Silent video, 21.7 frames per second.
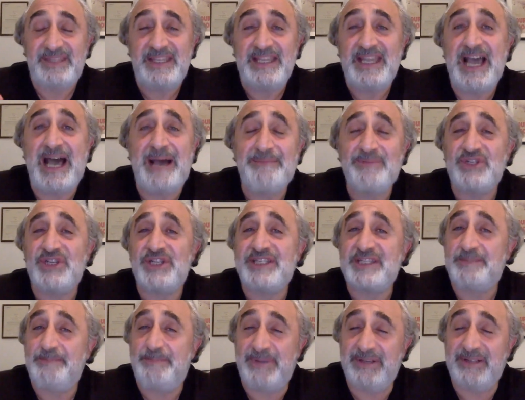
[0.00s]
I'm
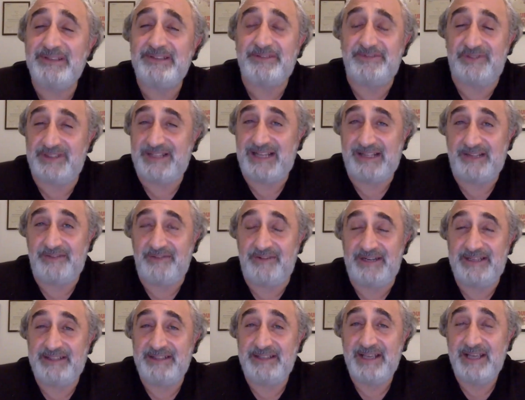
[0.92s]
just built for that
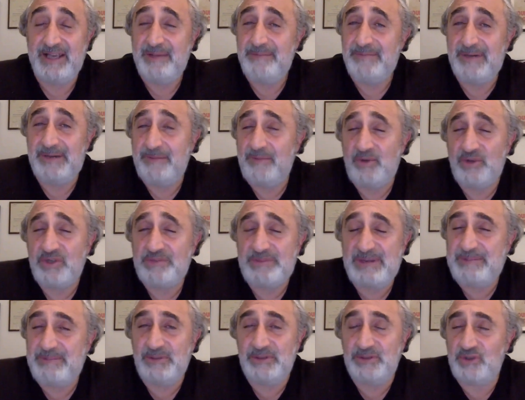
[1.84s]
fight. But
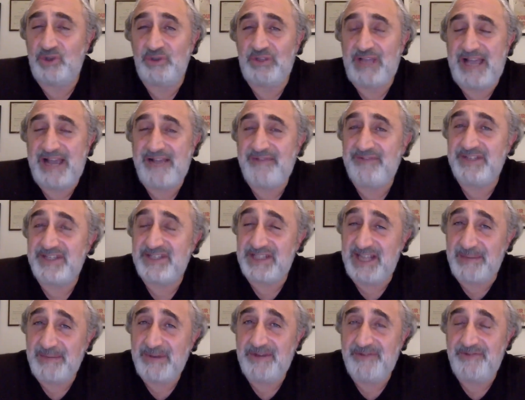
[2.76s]
most people don't have the
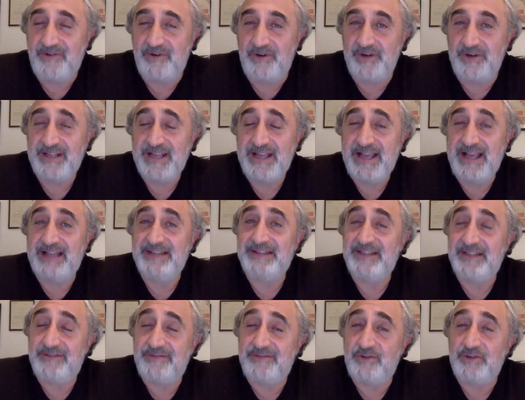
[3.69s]
stomach for it,
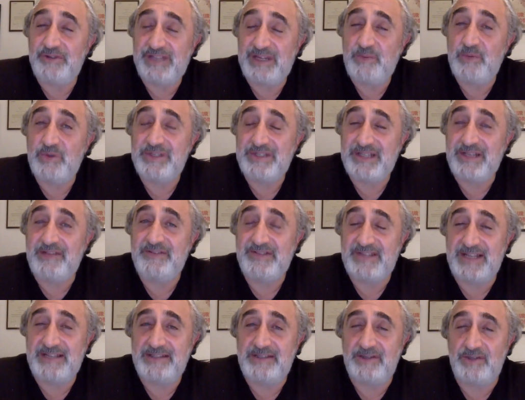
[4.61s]
and therefore they will self
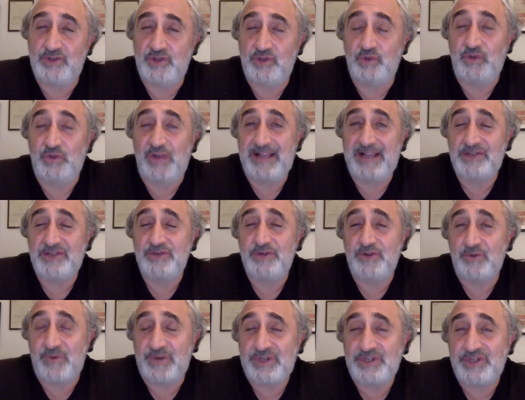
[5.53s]
censor. So, to answer
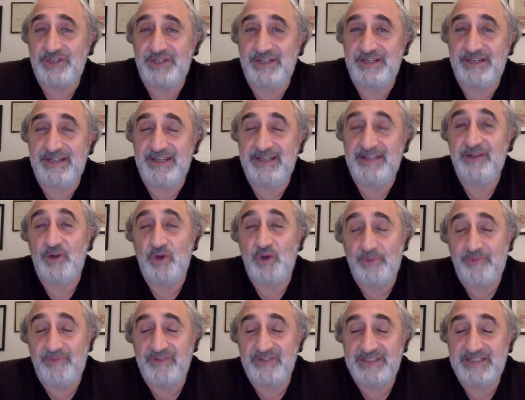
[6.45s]
your question in a
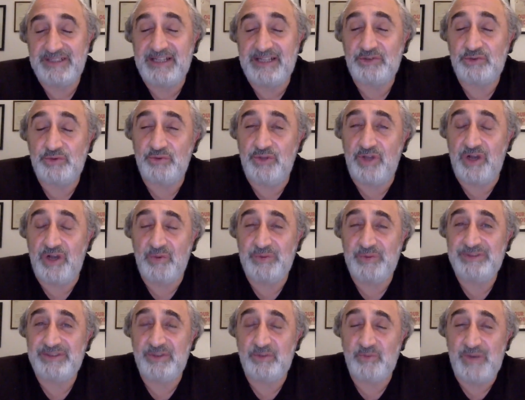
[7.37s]
hopefully not too long
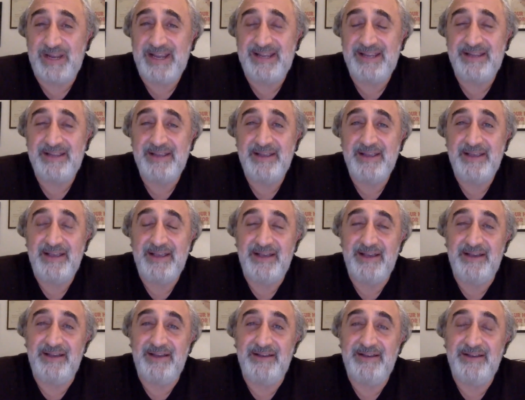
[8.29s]
winded way,
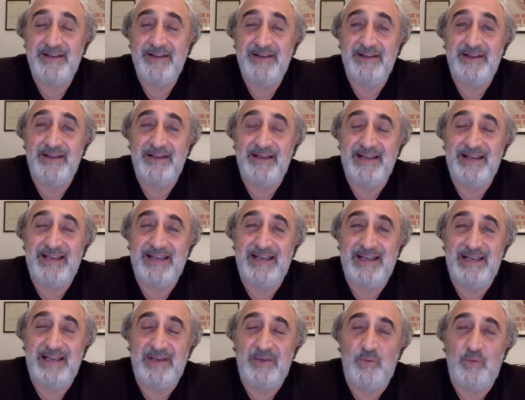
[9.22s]
uh,
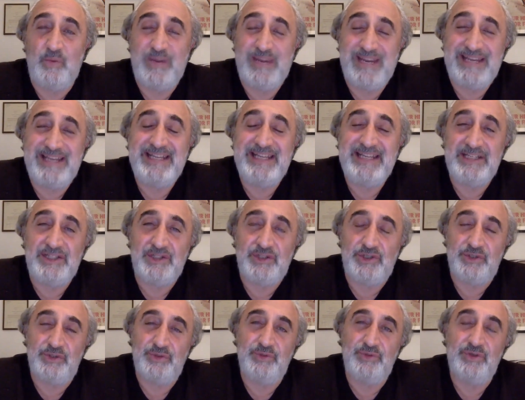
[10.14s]
we need
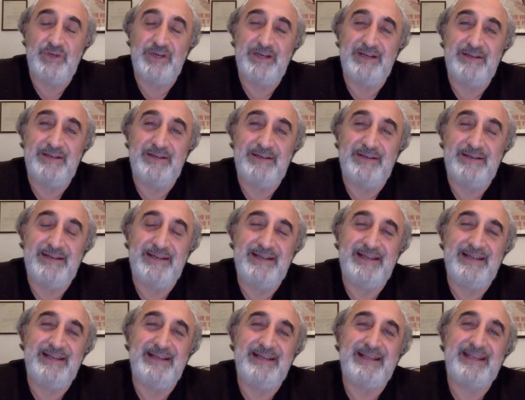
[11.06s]
to
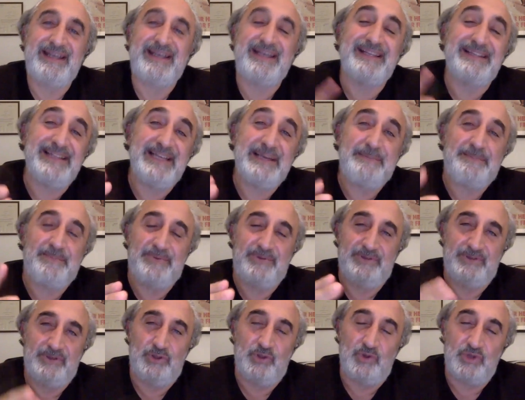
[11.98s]
clip
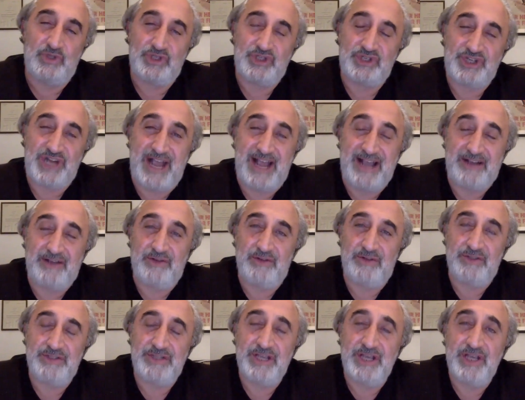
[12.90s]
those
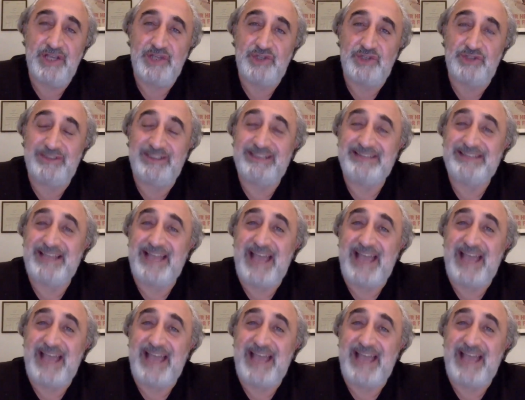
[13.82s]
shackles so that